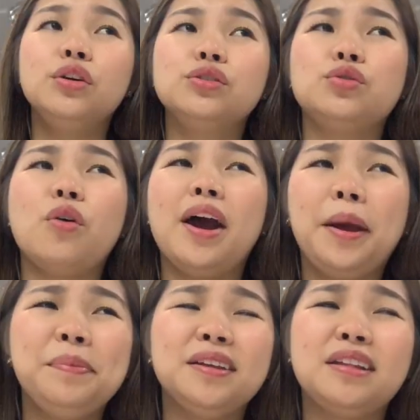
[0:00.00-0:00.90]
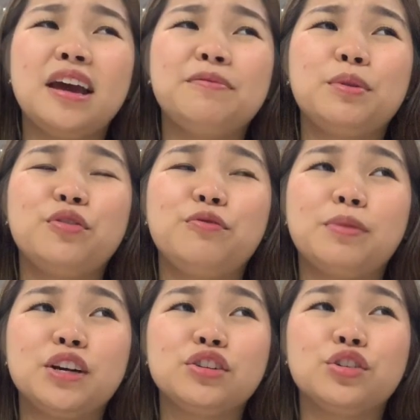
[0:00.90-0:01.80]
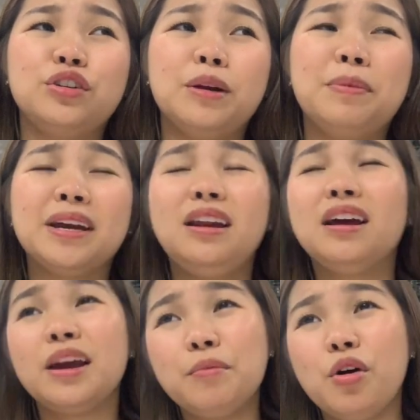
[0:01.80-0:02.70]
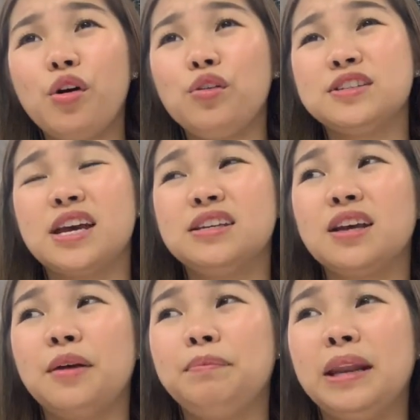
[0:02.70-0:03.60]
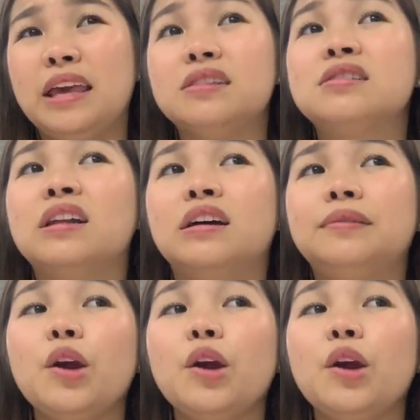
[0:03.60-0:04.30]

So, I am the type of person na pag ilagay mo ako sa isang place na